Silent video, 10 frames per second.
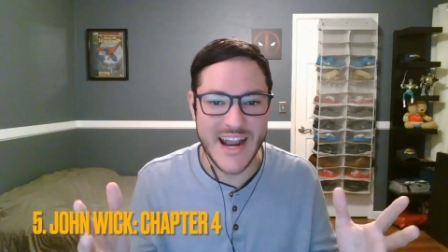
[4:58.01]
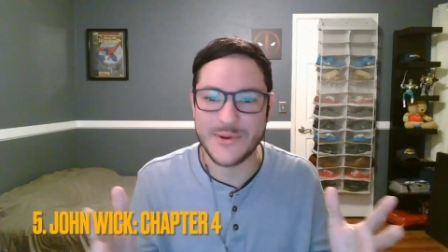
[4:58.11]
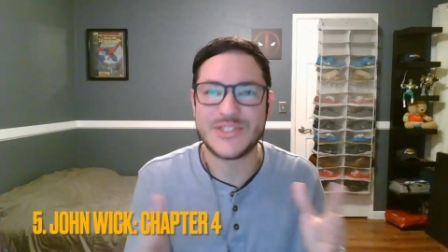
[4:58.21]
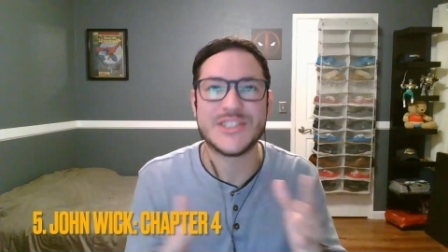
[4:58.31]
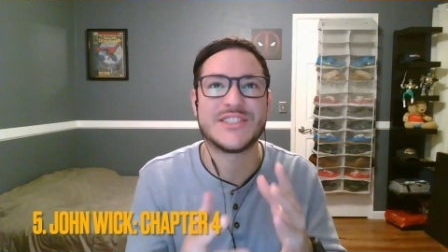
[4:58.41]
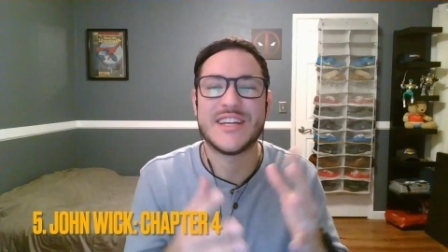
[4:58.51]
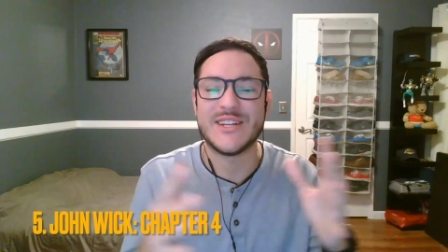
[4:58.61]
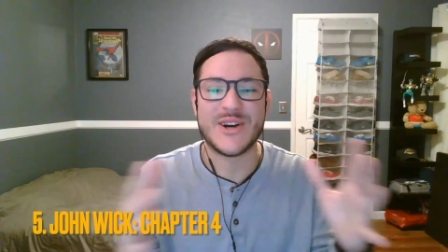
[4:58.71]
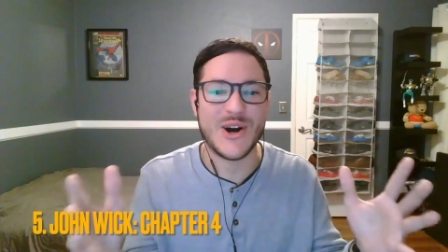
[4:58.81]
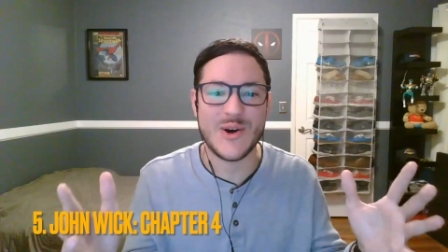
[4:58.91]
I was just
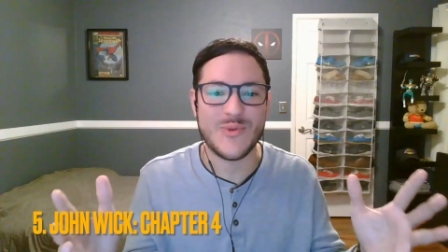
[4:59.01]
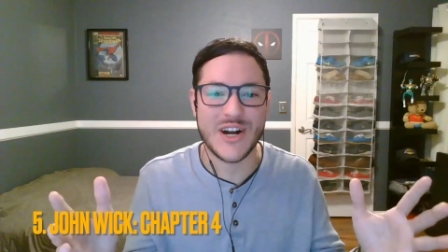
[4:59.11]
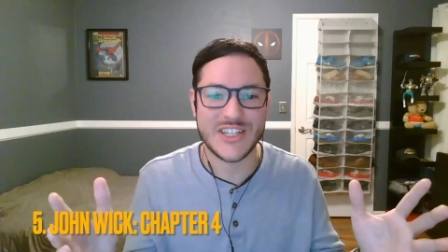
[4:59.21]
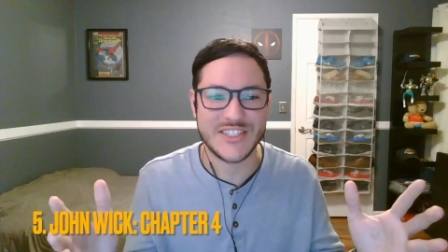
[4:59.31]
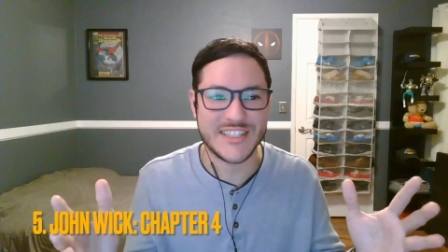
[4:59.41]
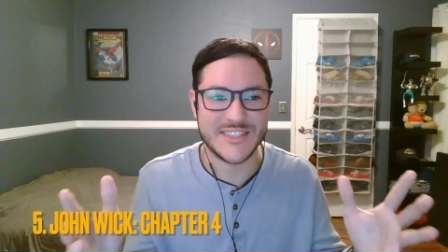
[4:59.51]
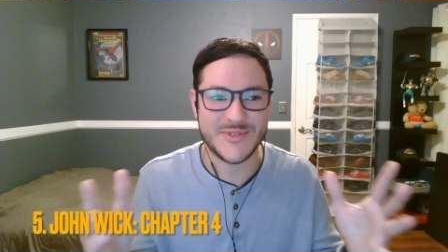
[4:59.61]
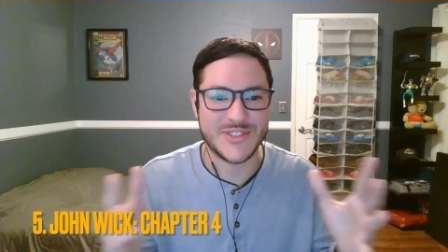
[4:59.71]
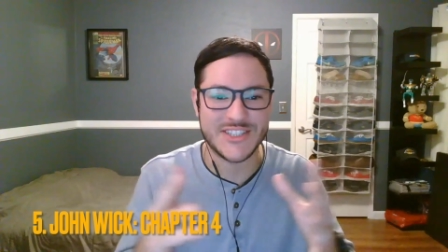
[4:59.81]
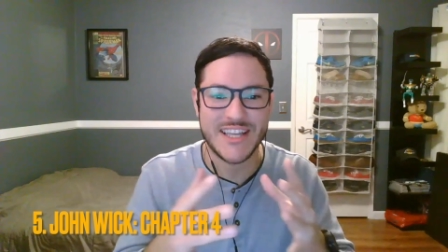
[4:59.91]
in awe watching this. It
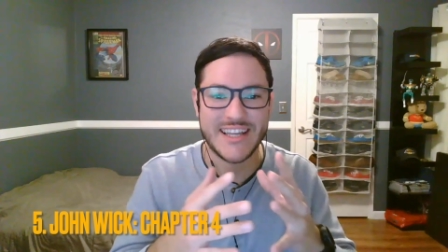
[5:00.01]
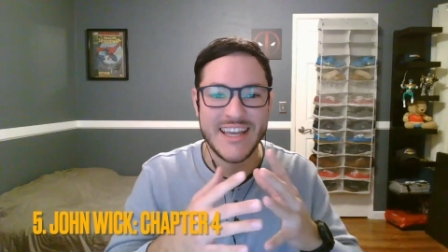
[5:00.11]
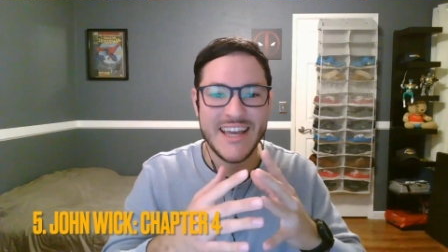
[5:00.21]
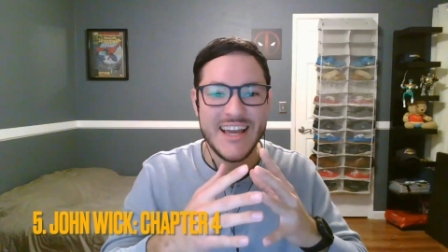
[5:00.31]
was just like